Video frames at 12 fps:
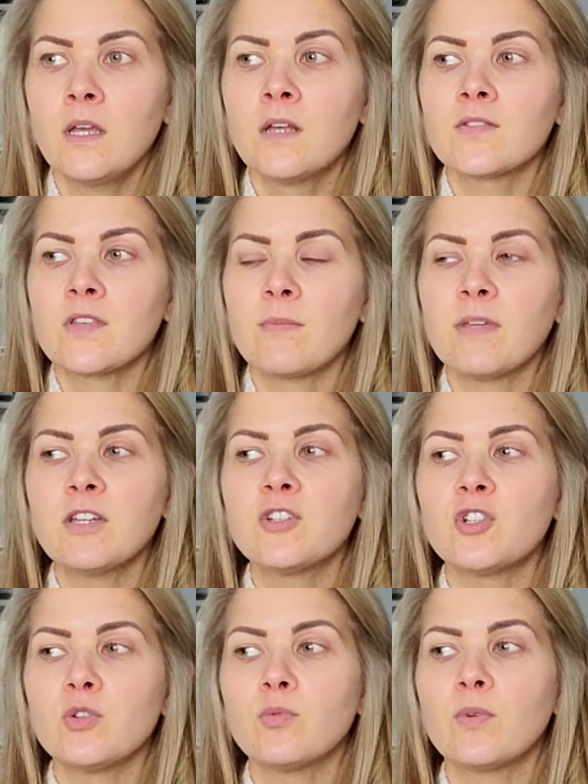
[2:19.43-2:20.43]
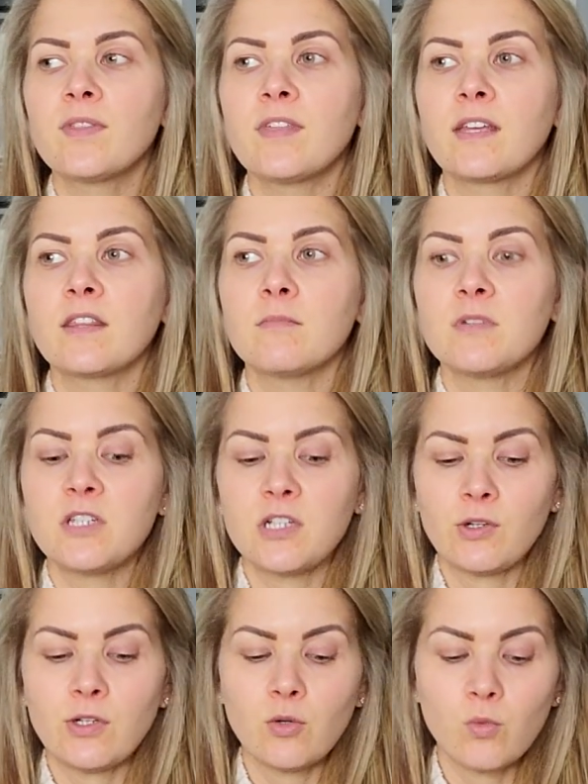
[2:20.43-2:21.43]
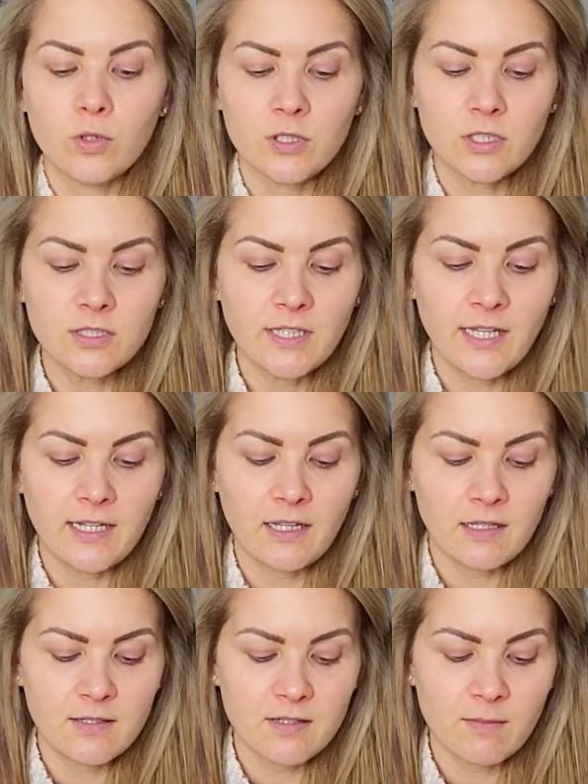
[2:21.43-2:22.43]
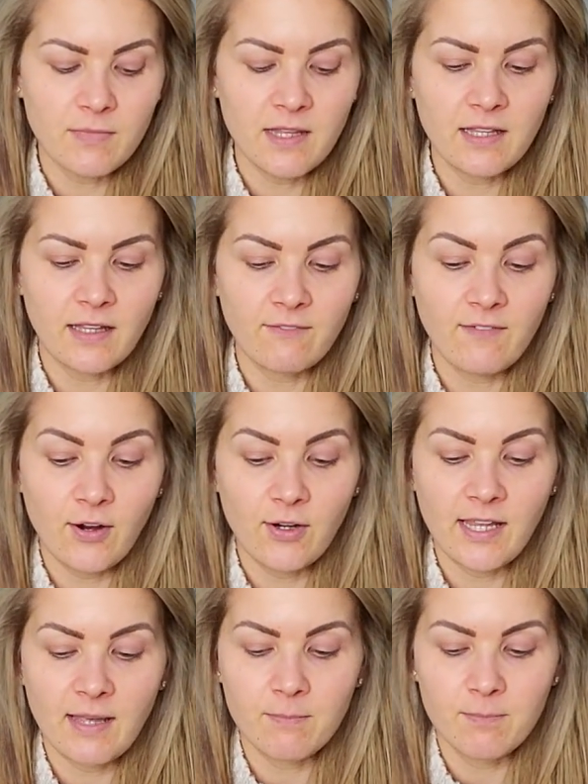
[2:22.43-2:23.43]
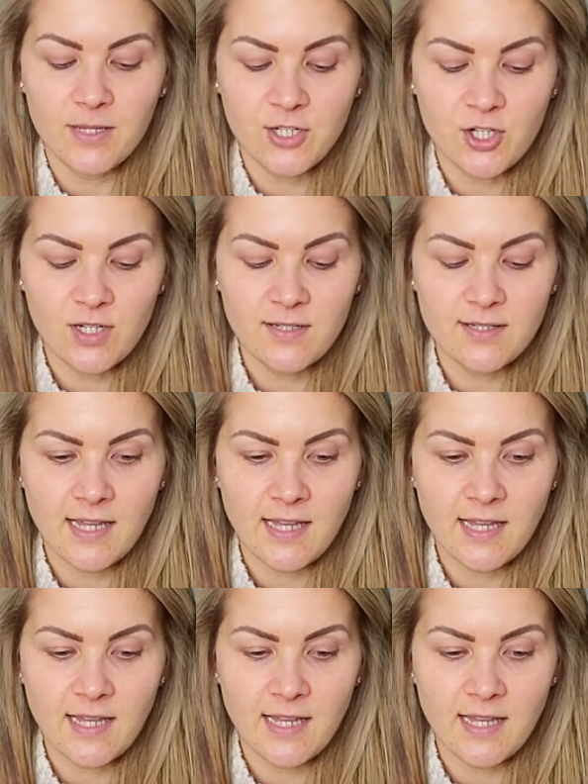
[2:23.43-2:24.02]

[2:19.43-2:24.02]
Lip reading: something to do with like the material world, like something like very ambitious,